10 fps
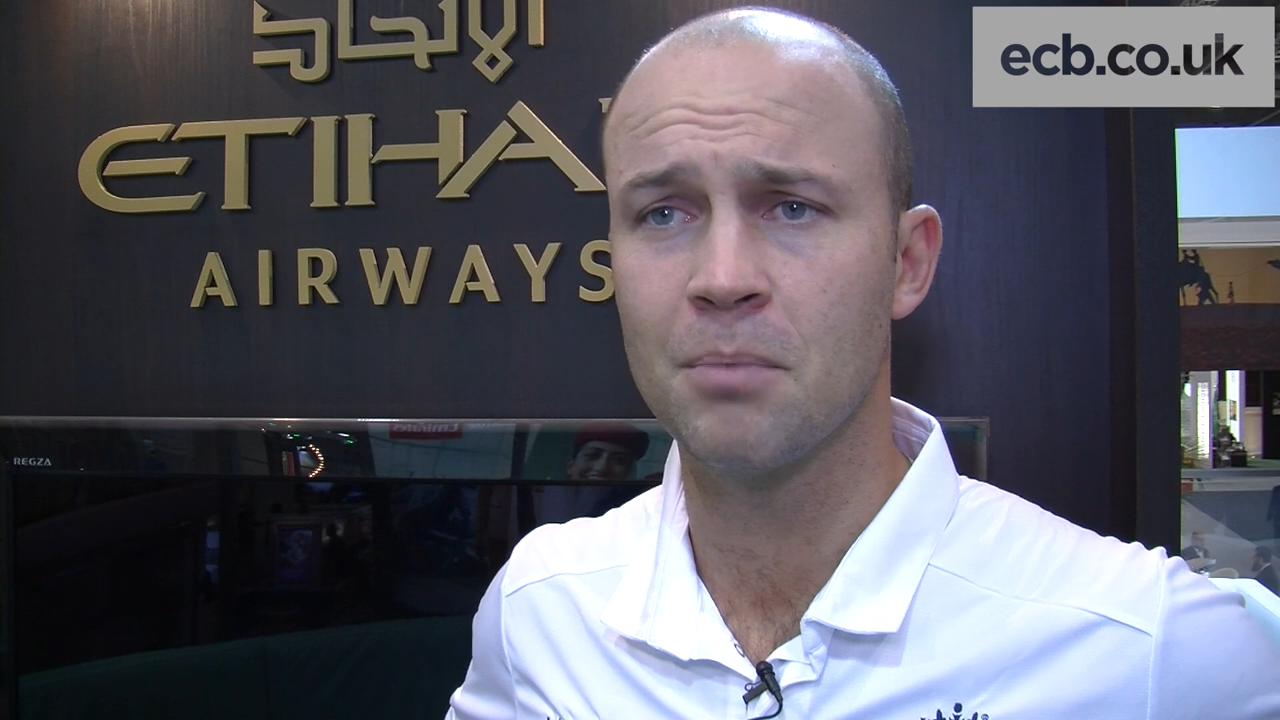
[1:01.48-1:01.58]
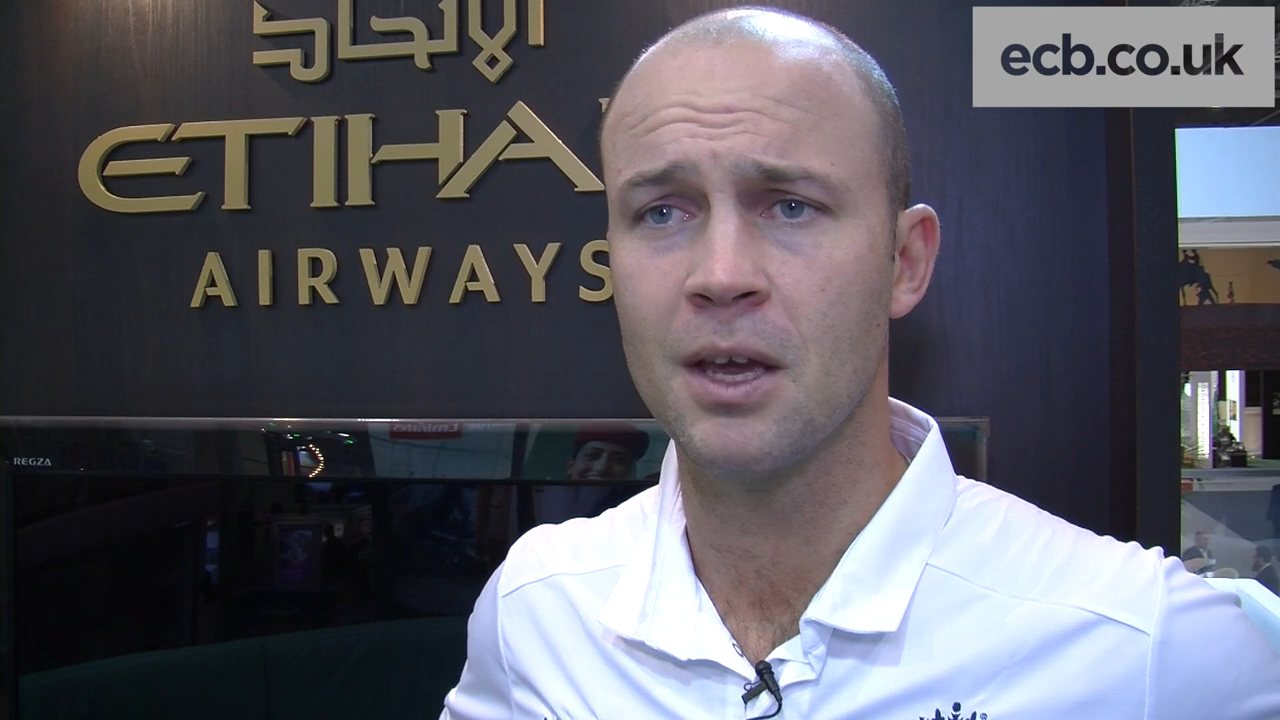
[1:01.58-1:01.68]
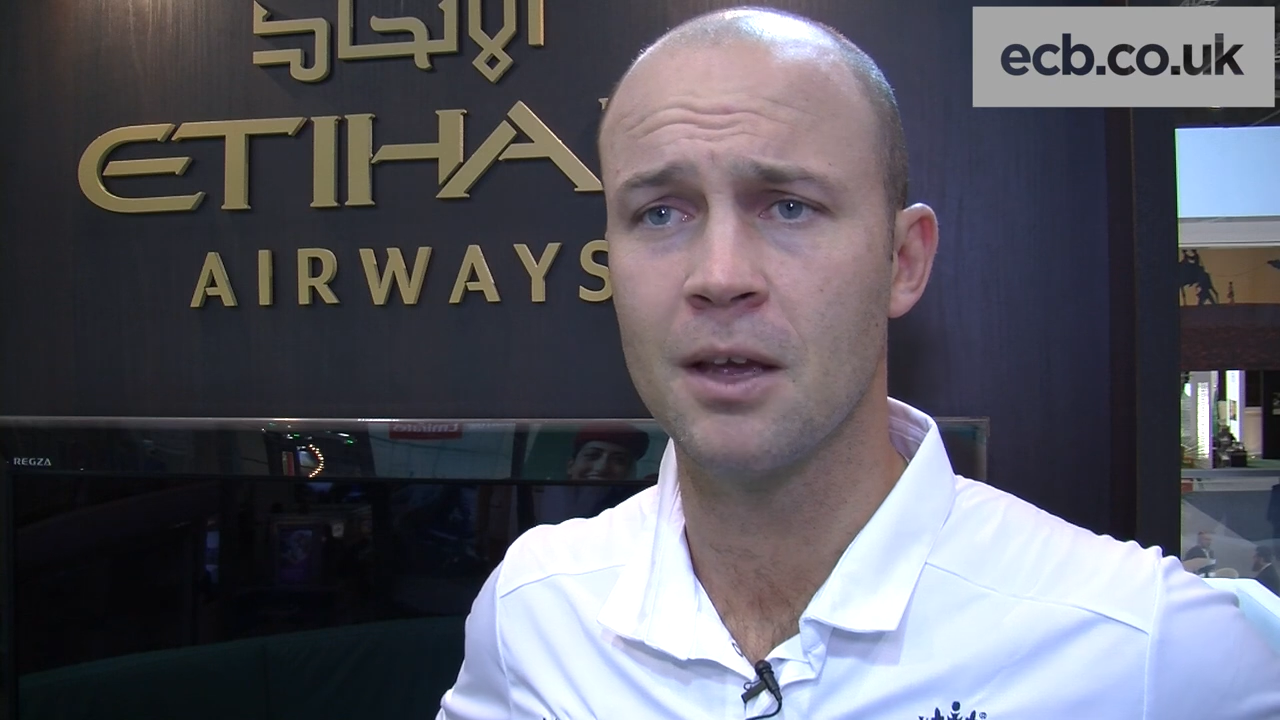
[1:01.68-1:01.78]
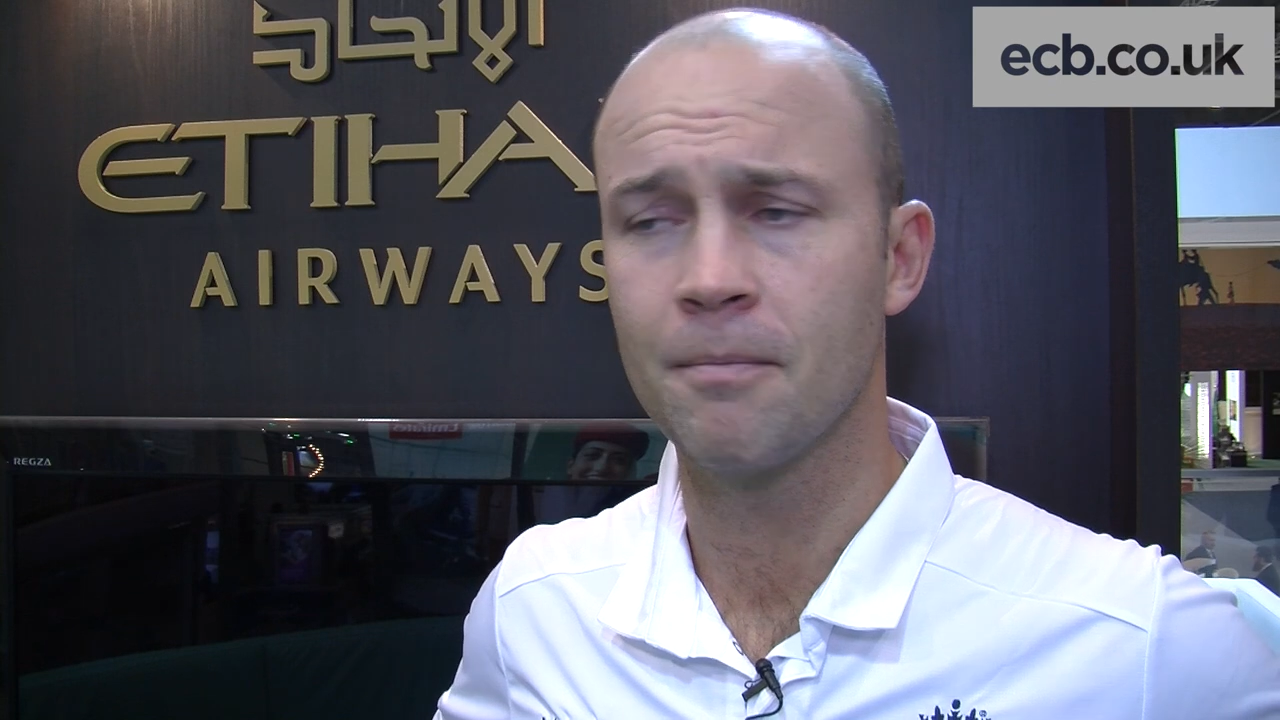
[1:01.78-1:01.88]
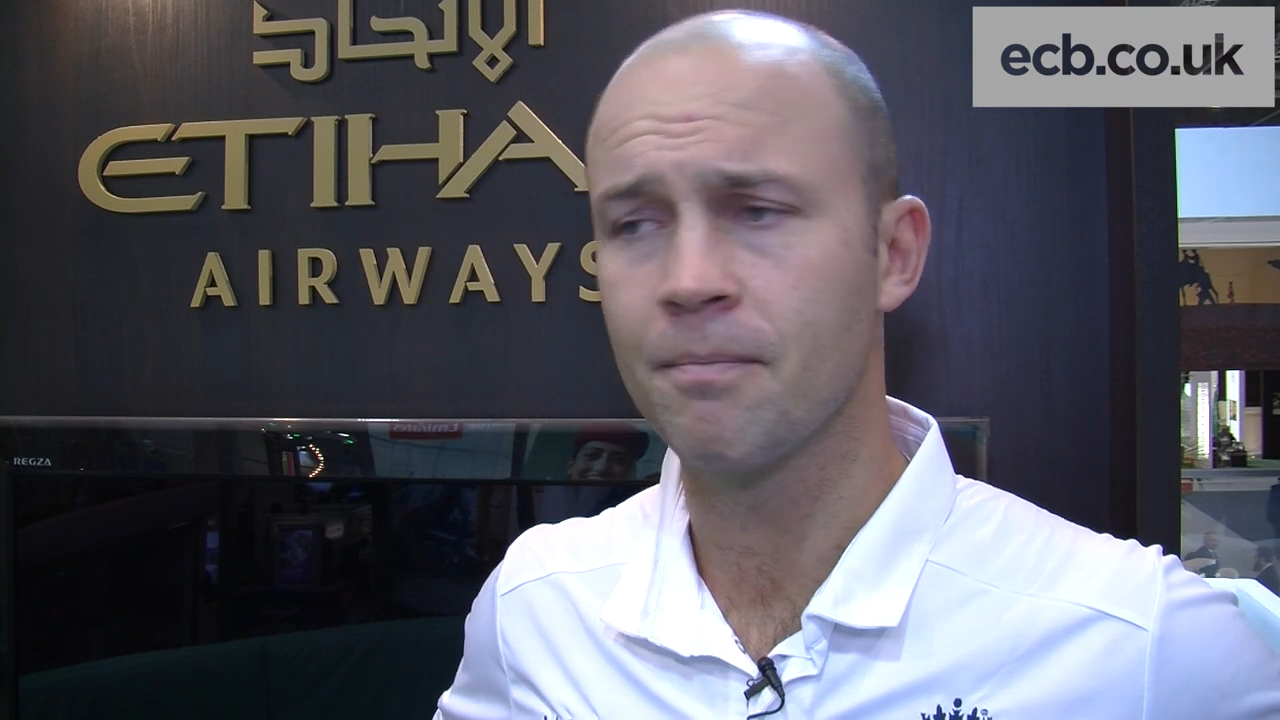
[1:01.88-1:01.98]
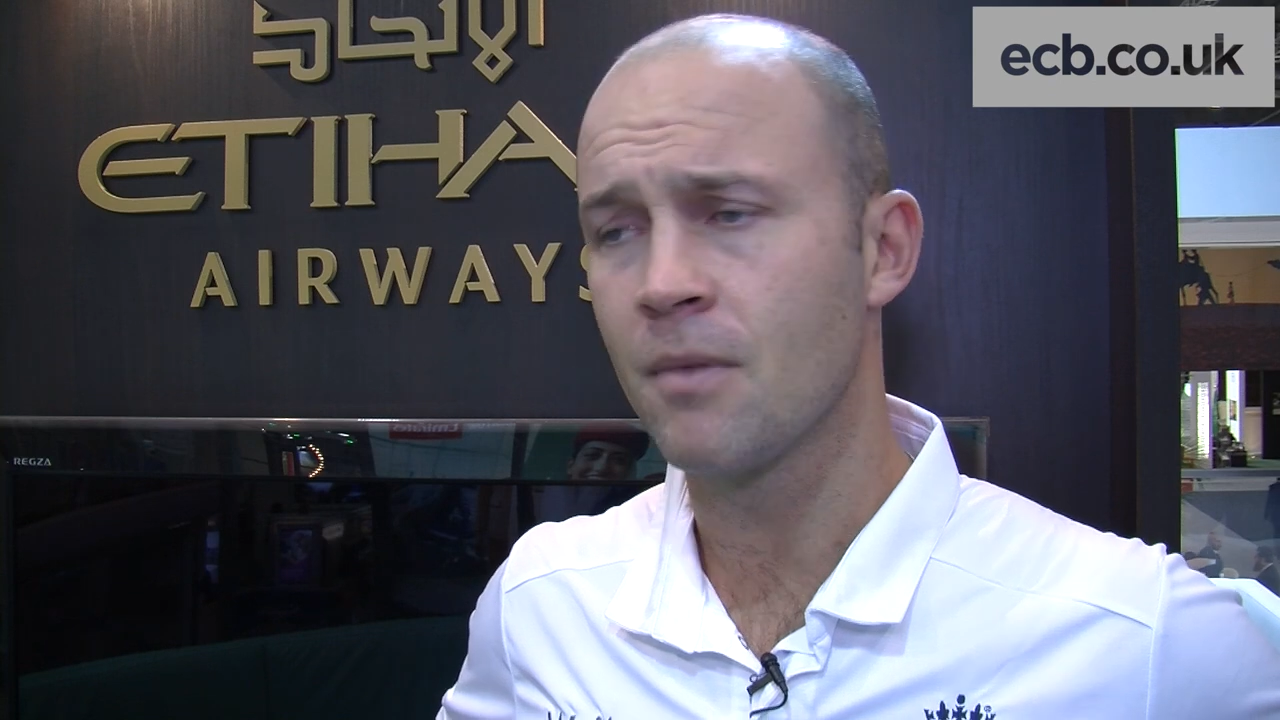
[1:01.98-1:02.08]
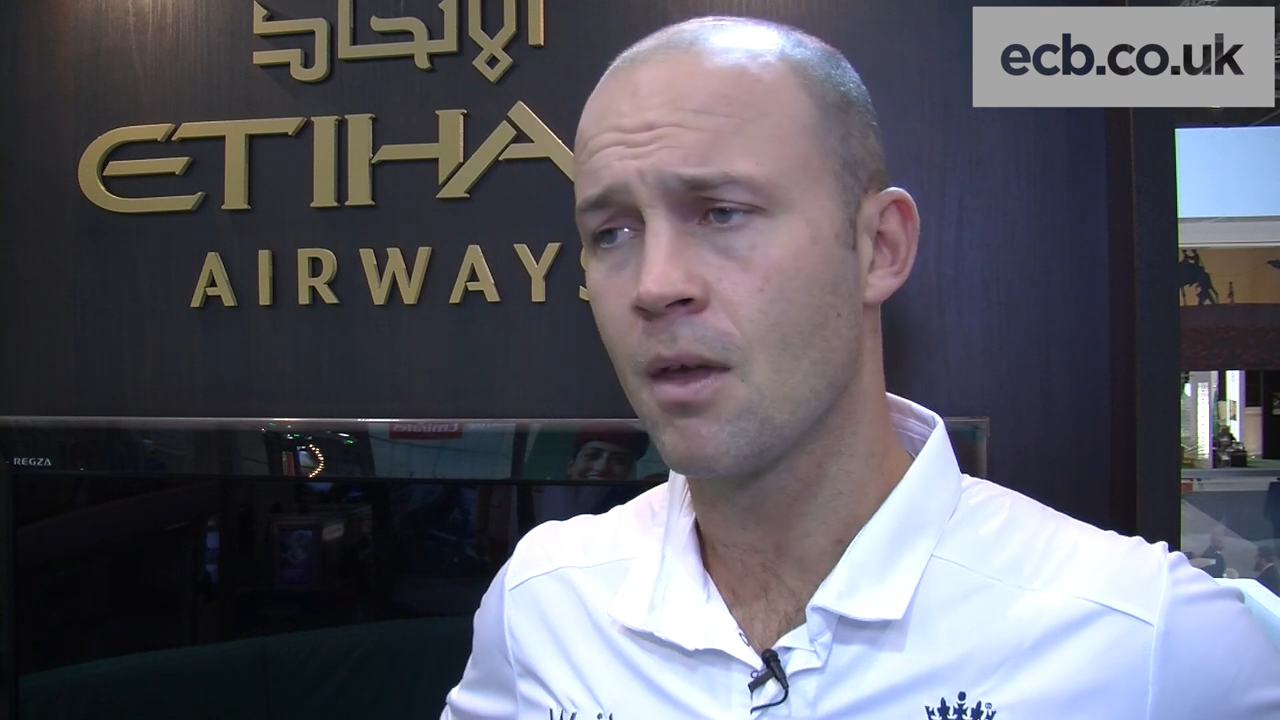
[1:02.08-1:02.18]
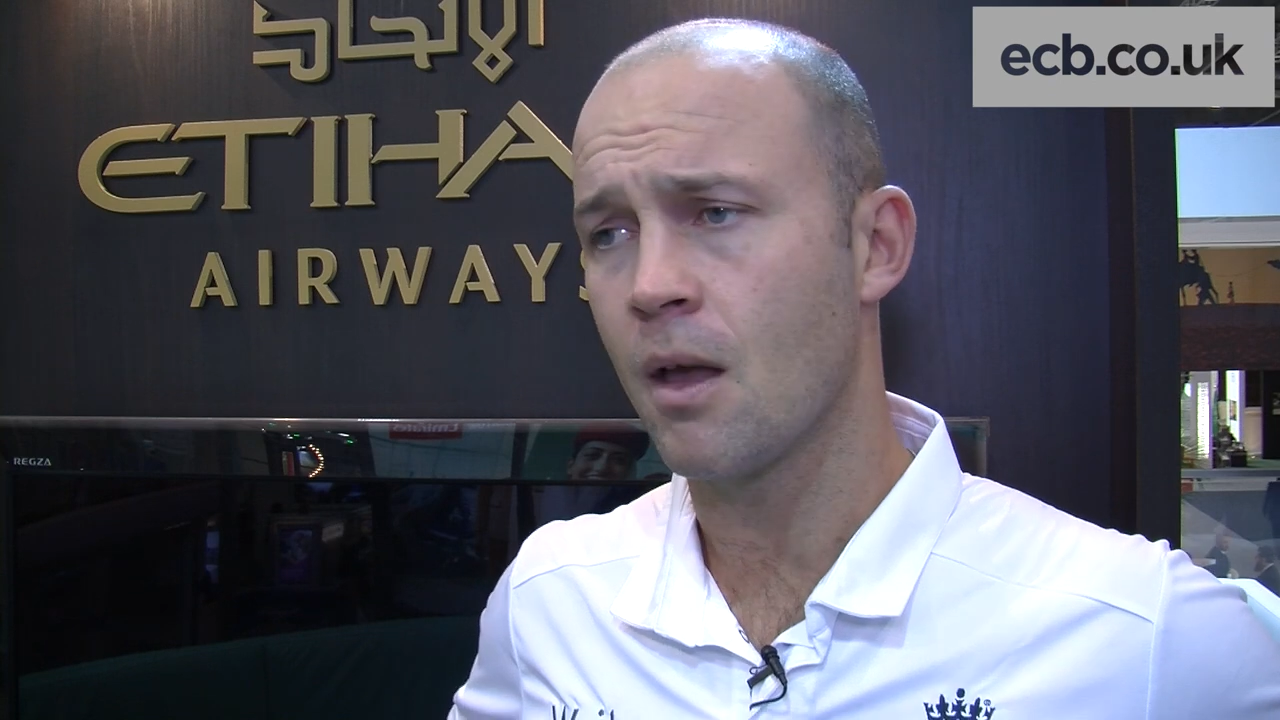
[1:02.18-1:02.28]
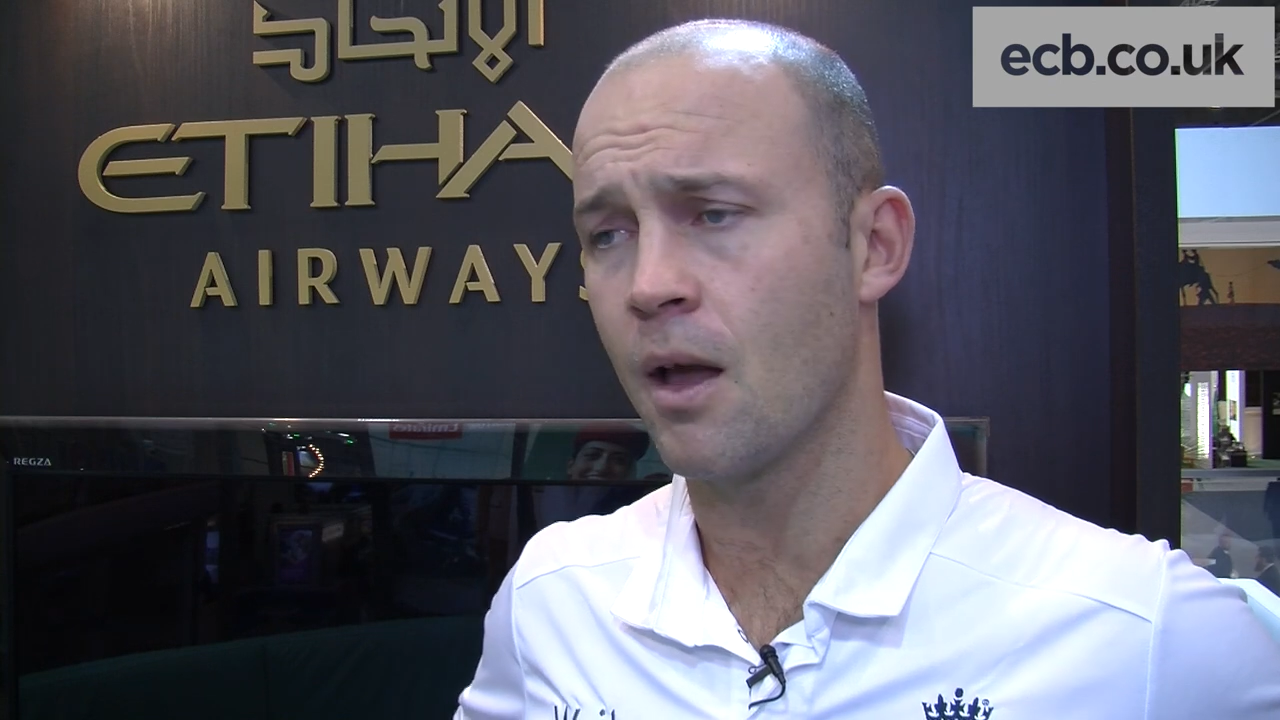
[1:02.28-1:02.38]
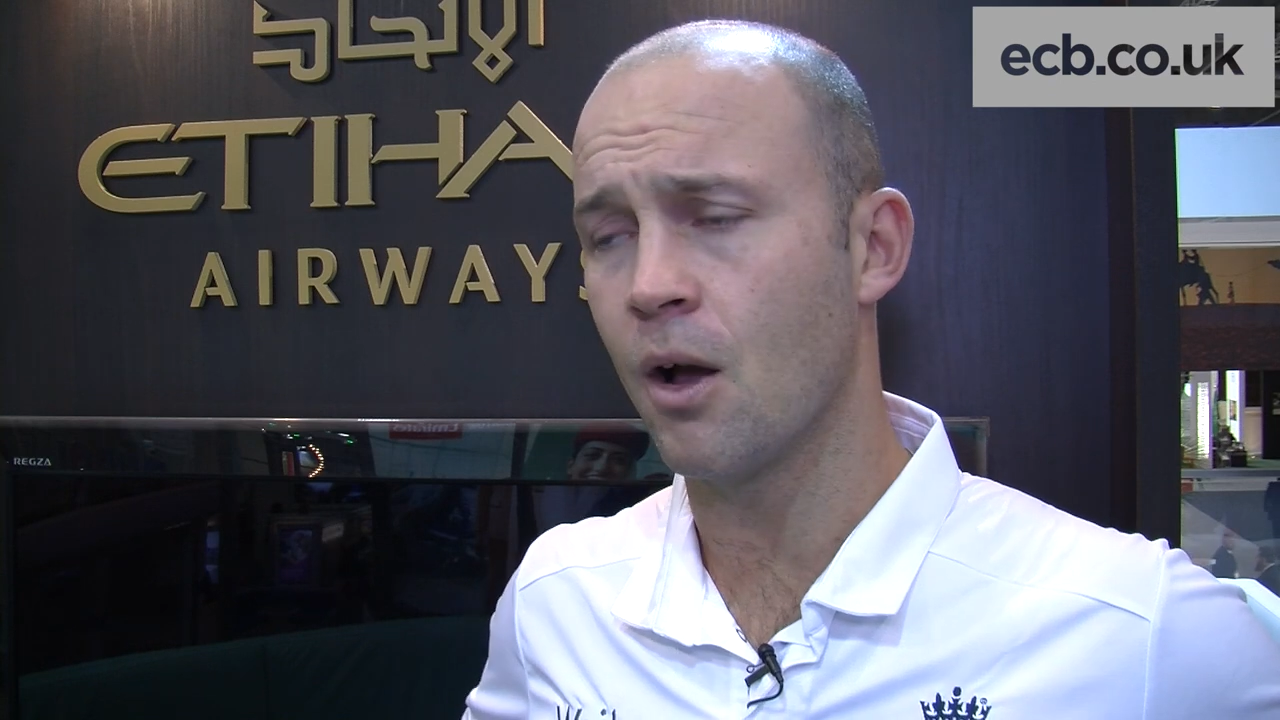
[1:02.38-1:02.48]
being
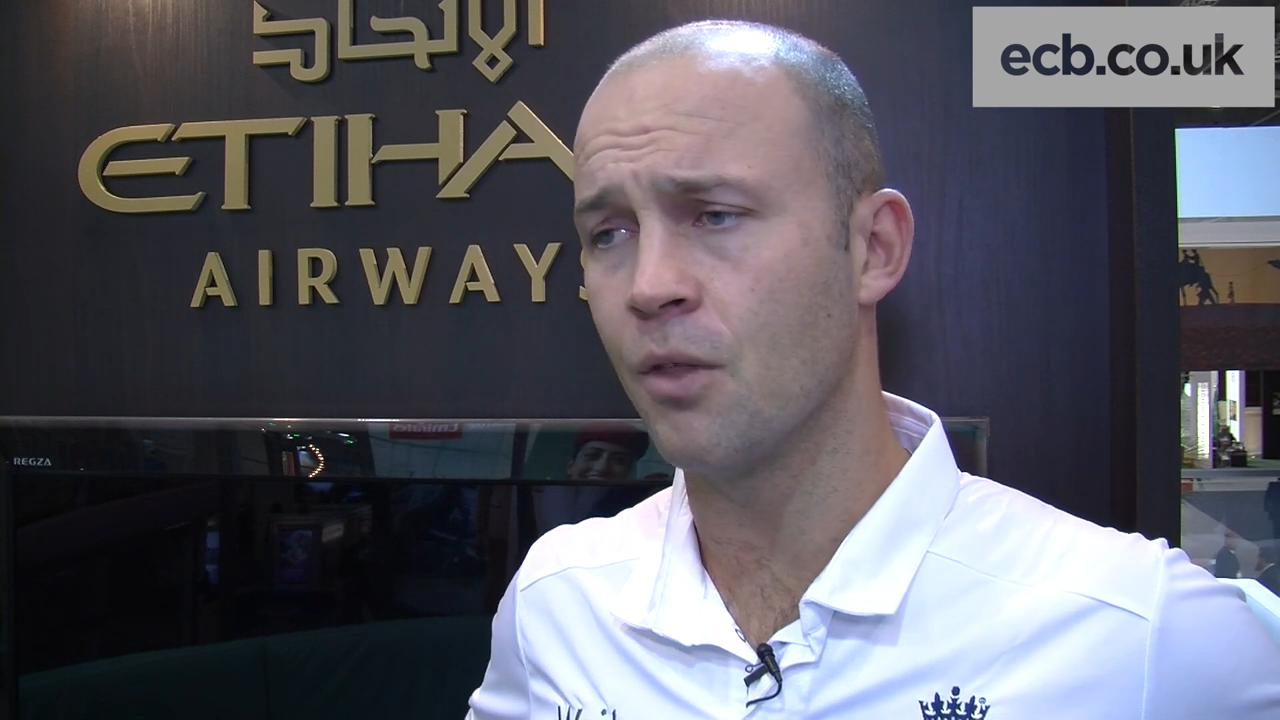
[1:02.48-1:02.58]
uh,